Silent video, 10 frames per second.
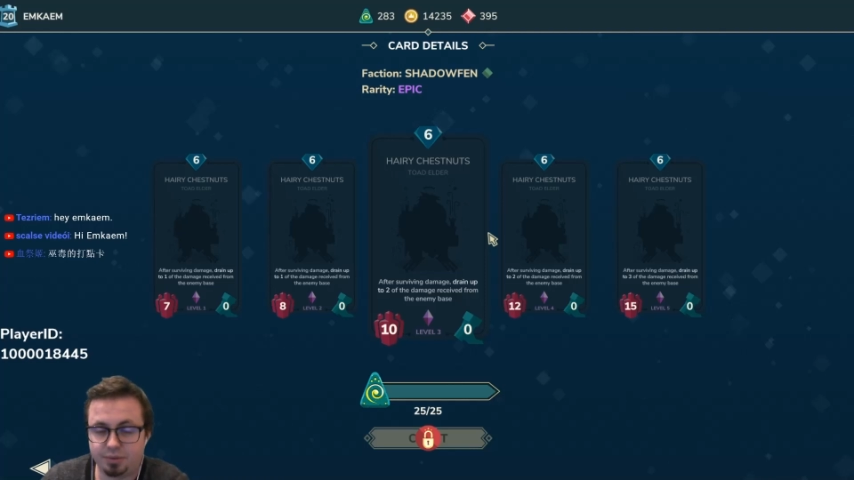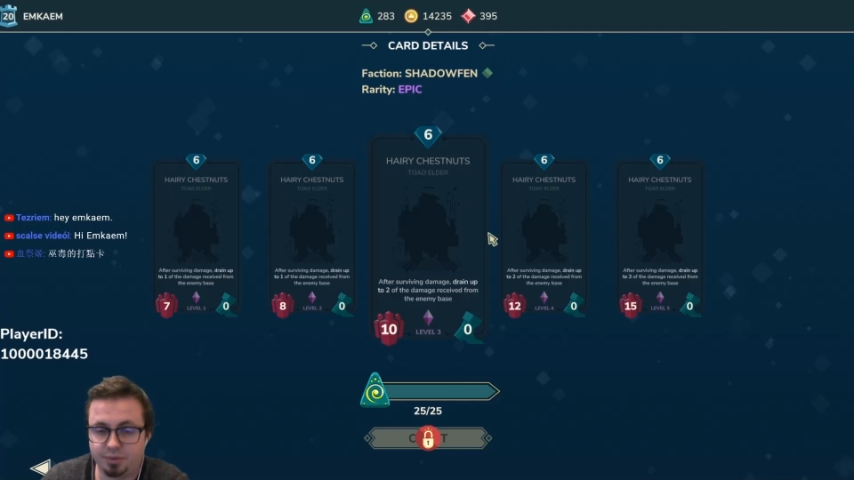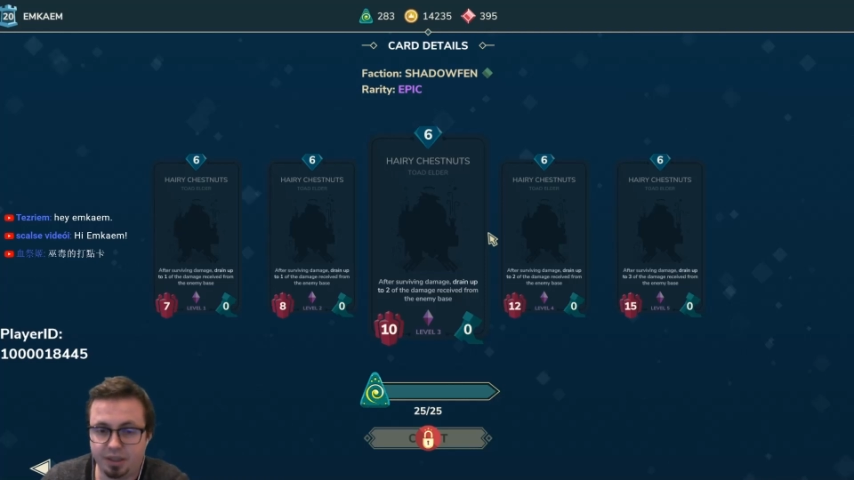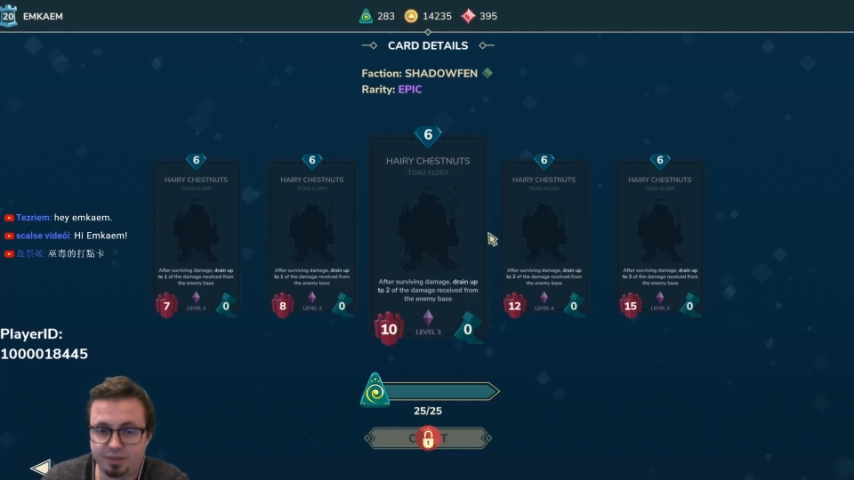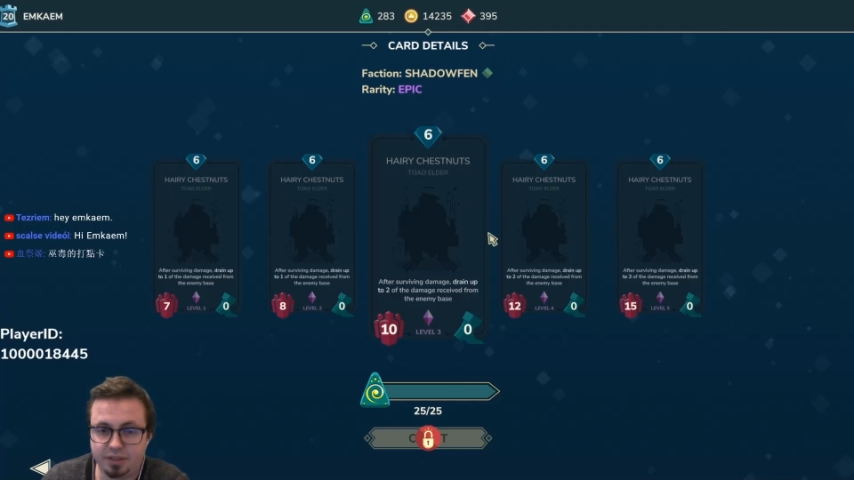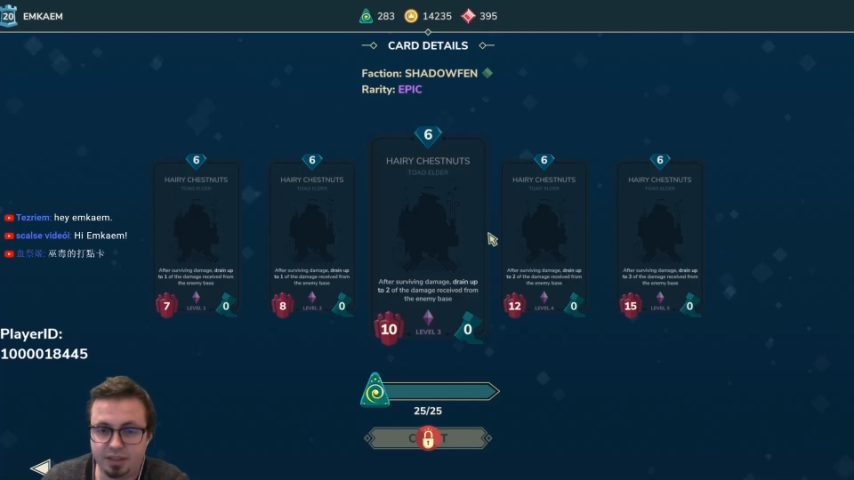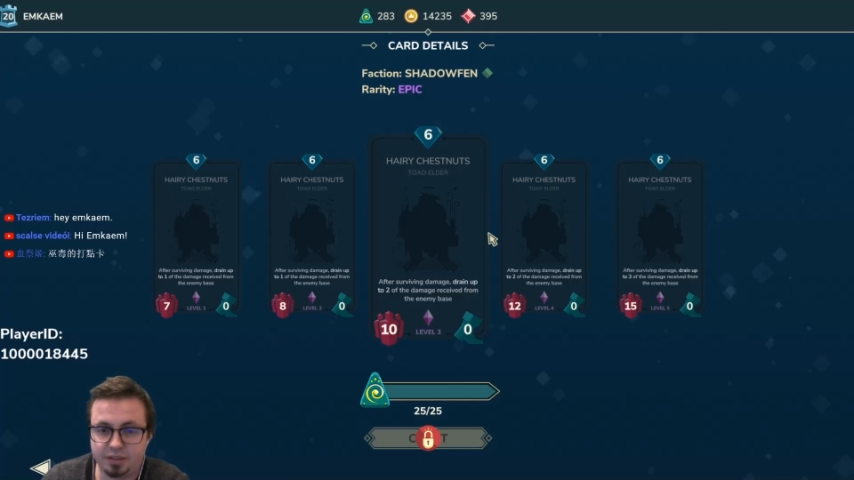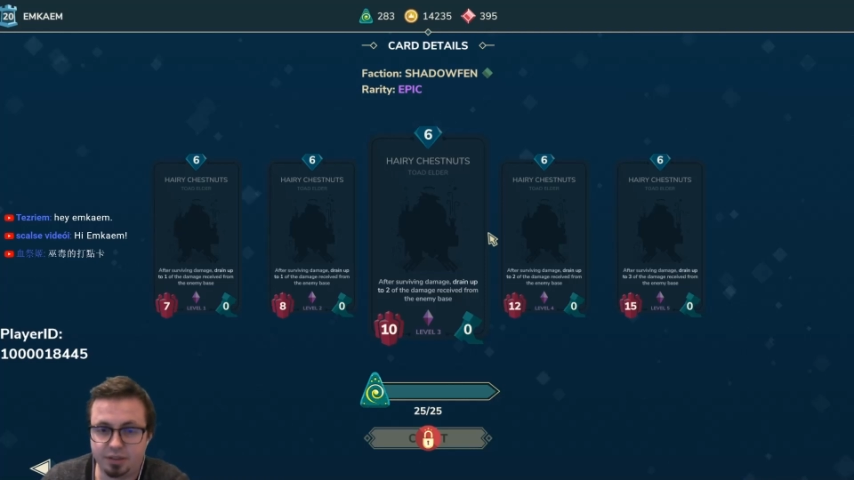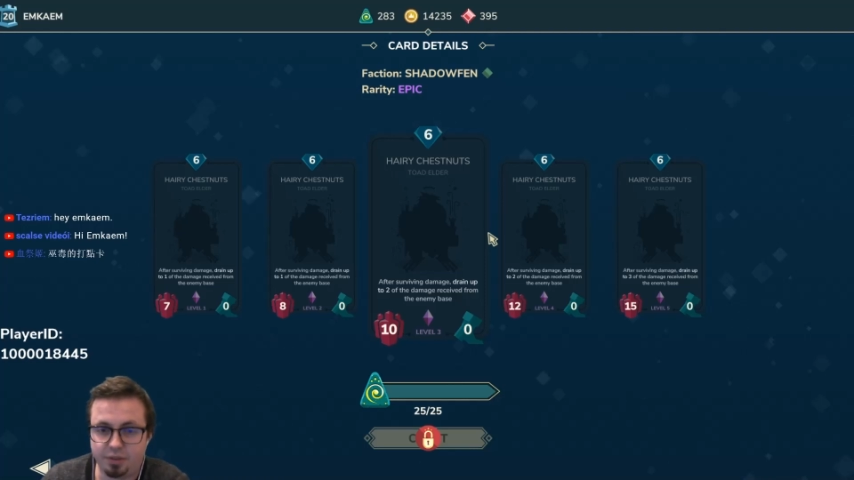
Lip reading: we have seen so